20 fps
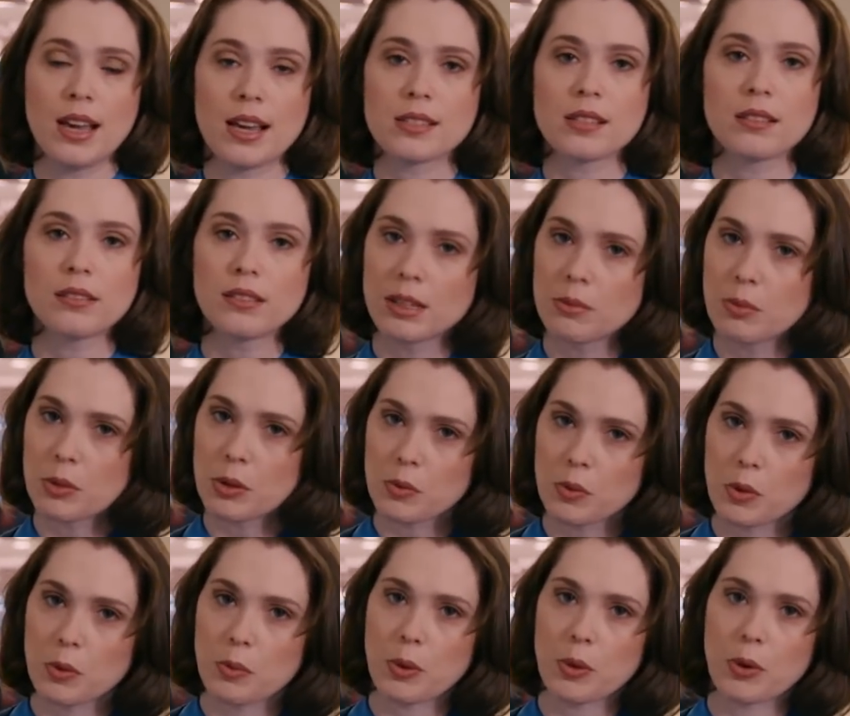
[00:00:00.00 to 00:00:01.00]
As a liberal
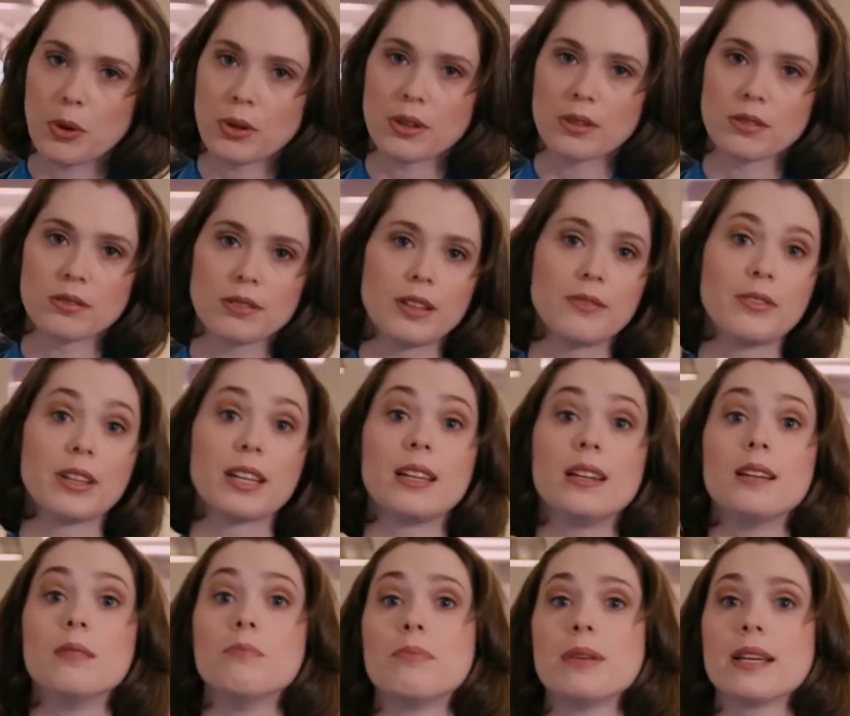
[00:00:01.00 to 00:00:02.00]
reporter living
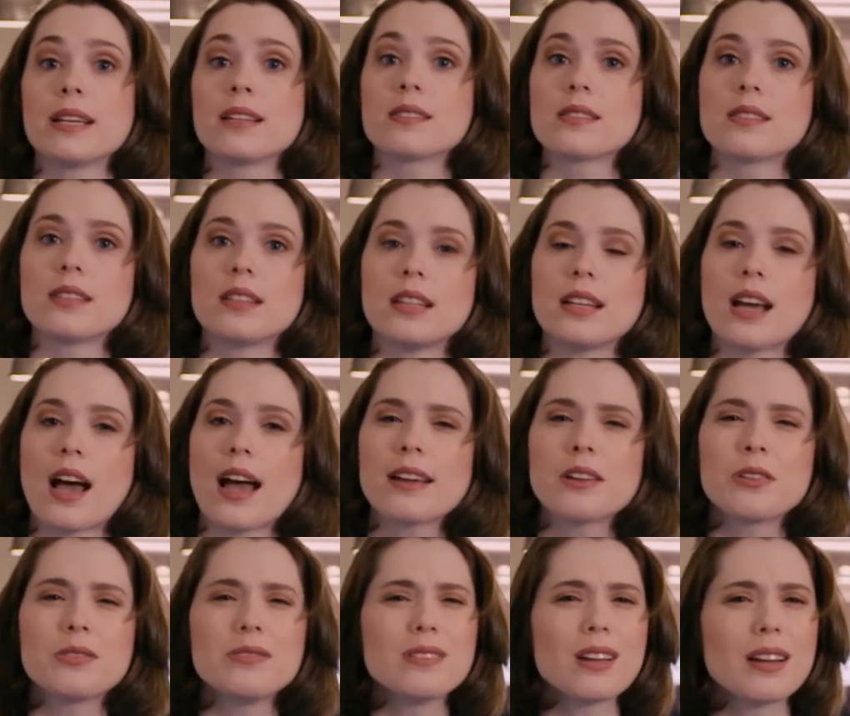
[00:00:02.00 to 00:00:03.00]
in a big city, I
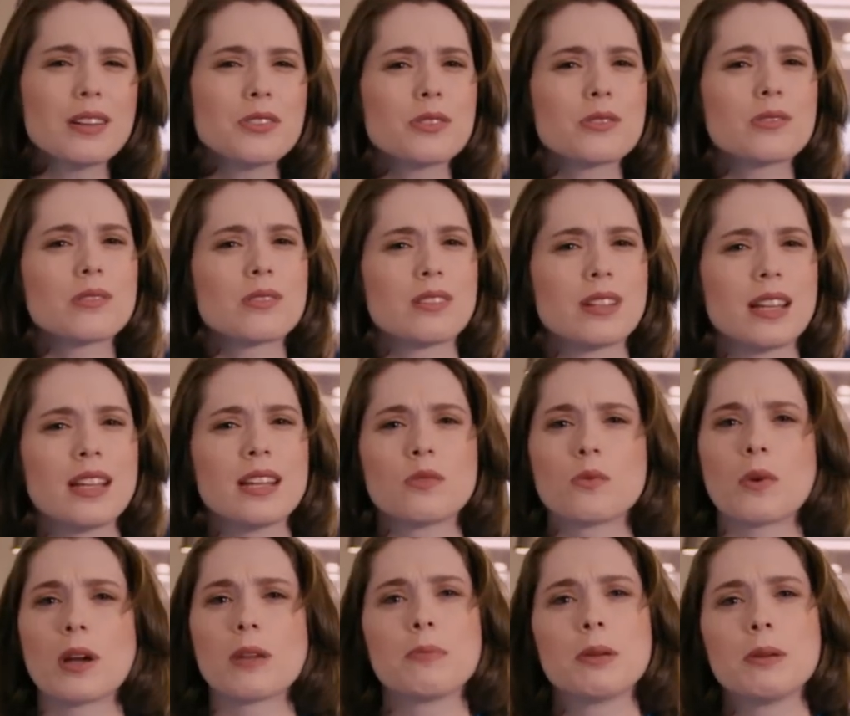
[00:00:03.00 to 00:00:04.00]
couldn't
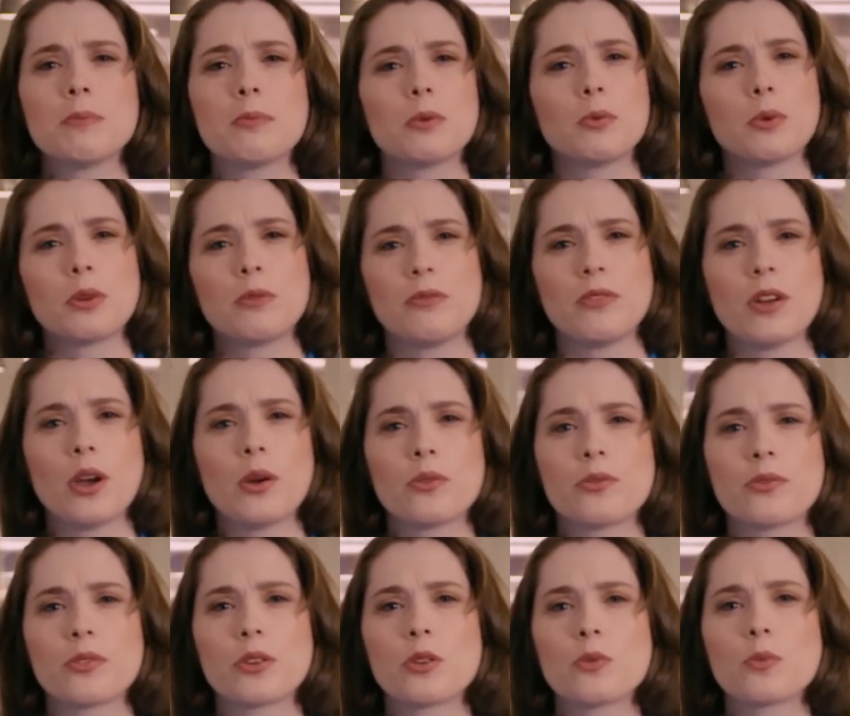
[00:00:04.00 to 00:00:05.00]
understand why people would
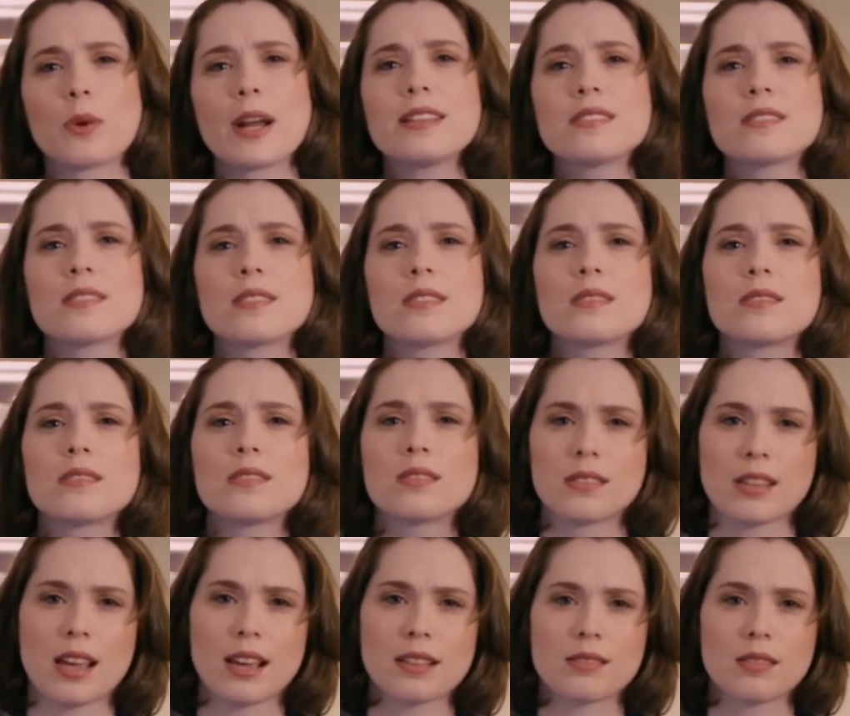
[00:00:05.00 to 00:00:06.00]
vote for a racist,
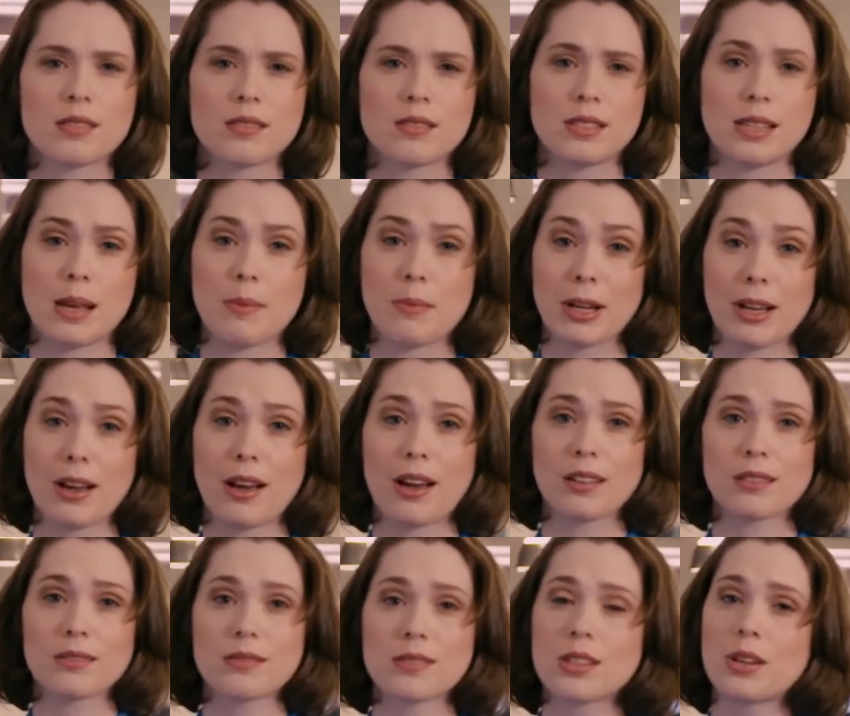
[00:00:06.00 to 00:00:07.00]
sexist demagogue.